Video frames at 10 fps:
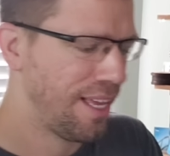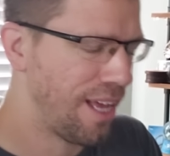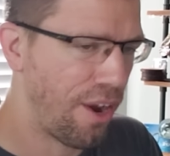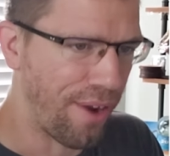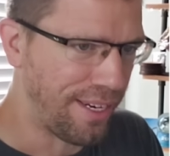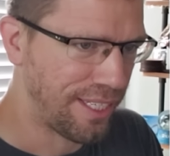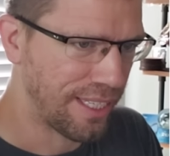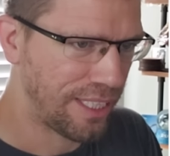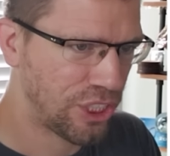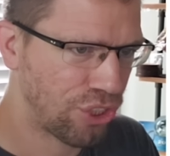All right,
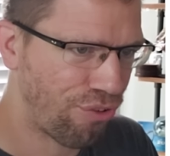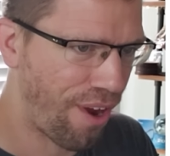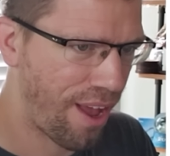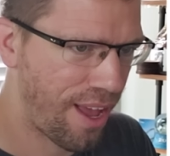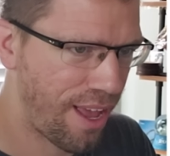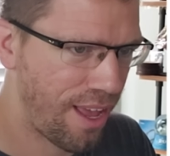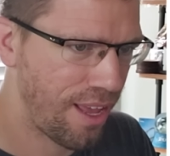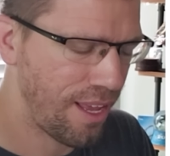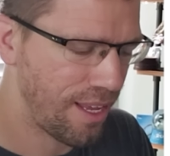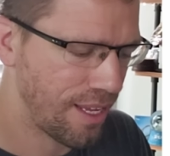let's
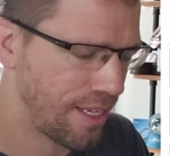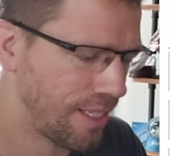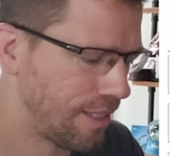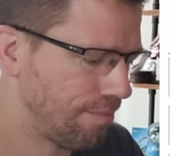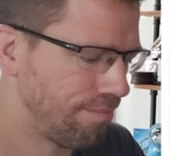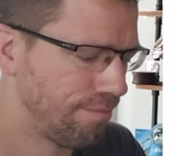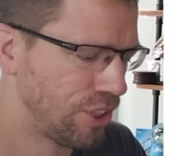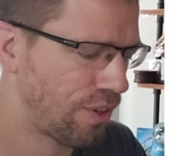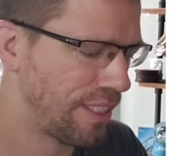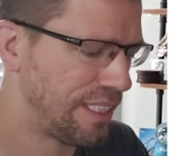try
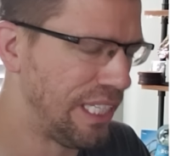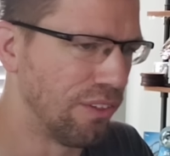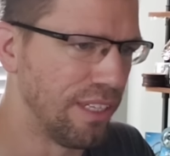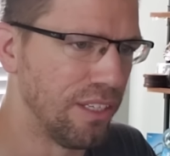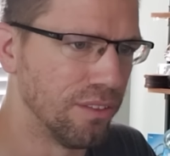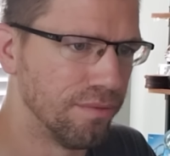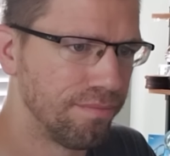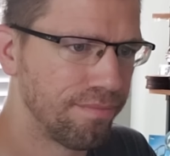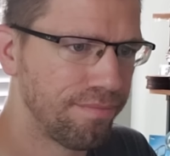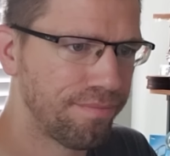Steel Eel.
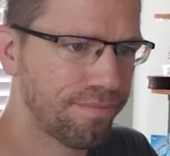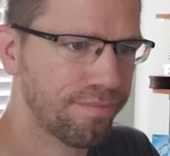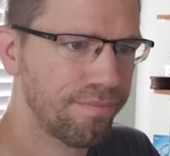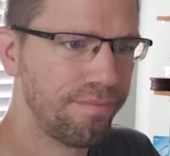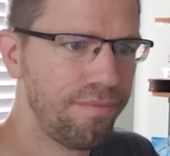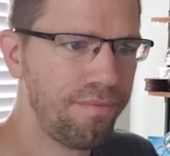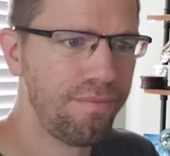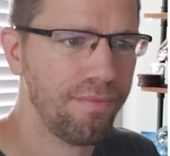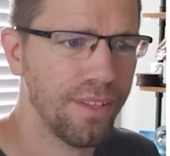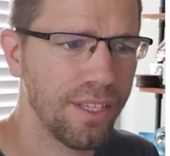
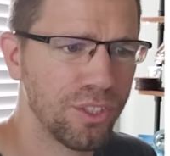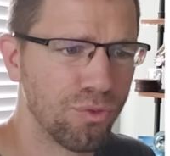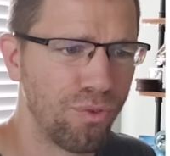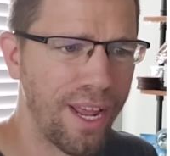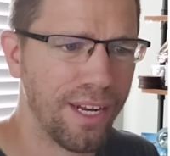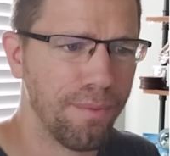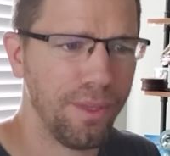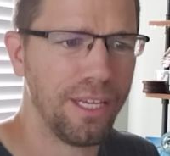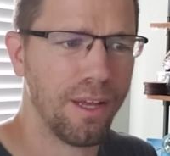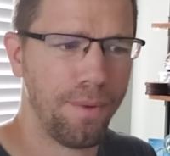It's randomly
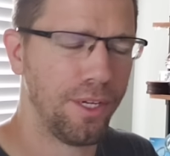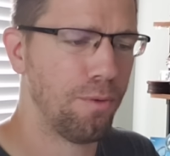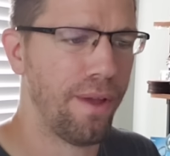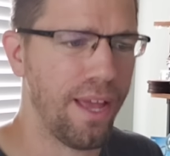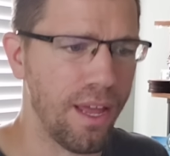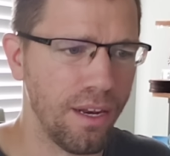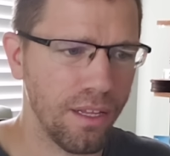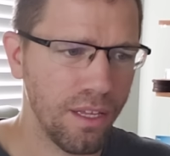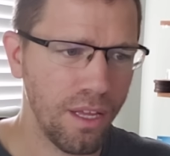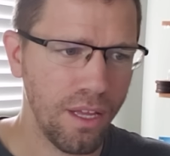coming to my head.
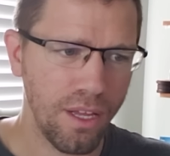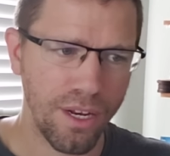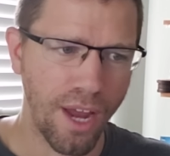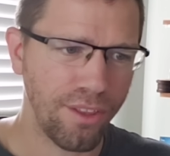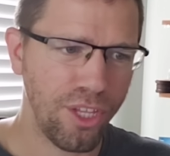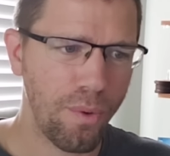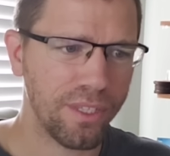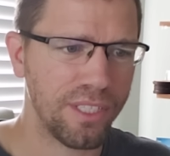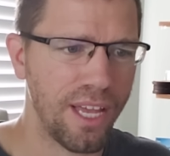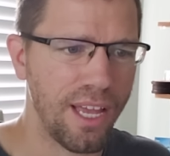Not in the
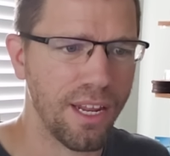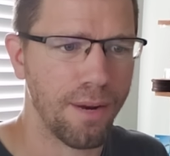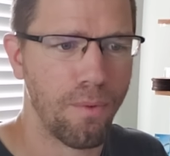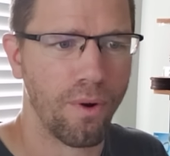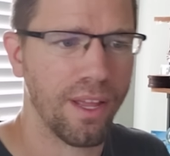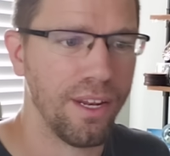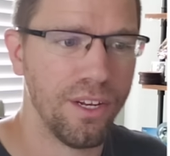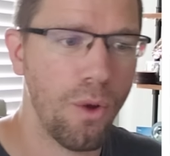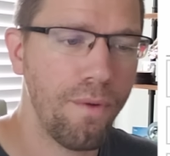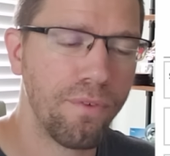USA, not in Morgan.
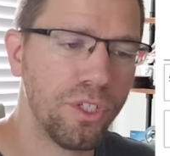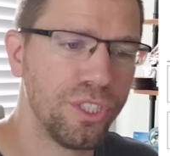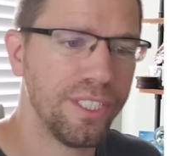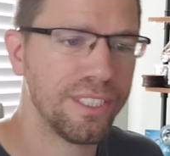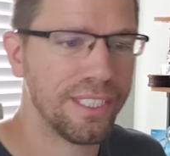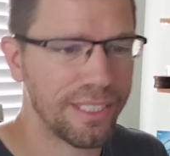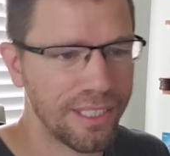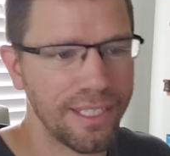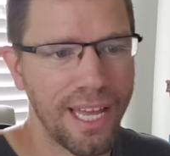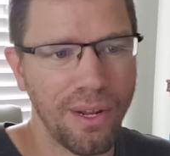No inversions. It's a
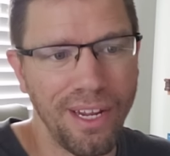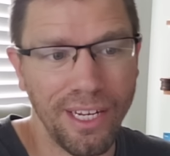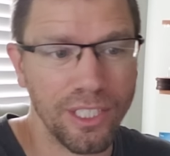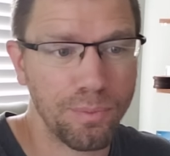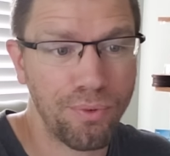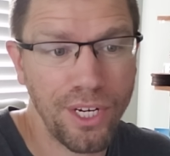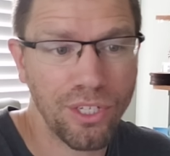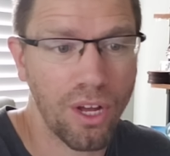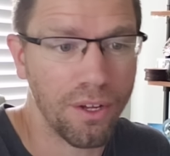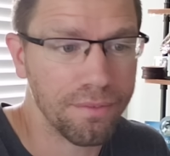sit down and it's pretty
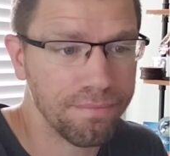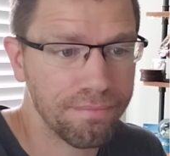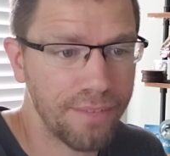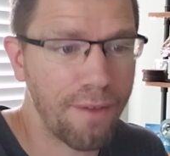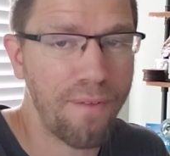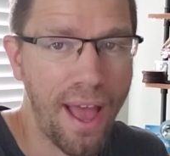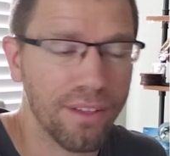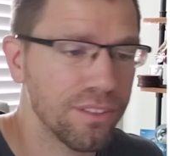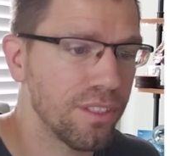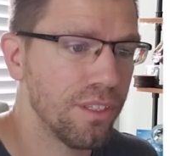tall and fast,